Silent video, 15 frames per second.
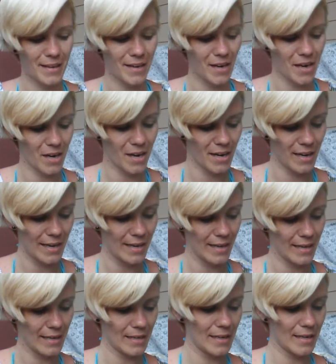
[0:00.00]

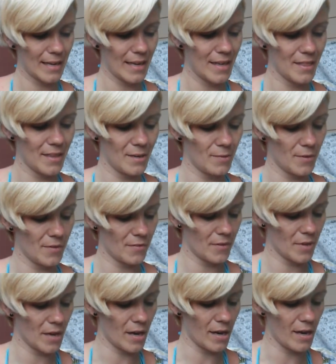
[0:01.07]
Alright, and then we've
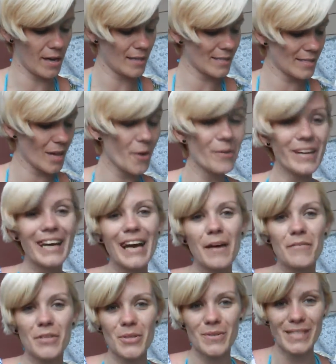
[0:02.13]
got, oh and I
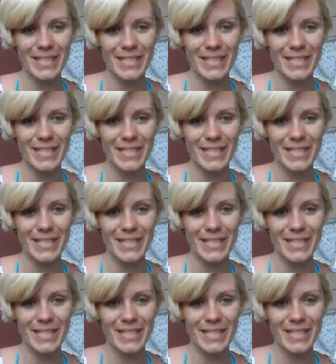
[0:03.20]
have new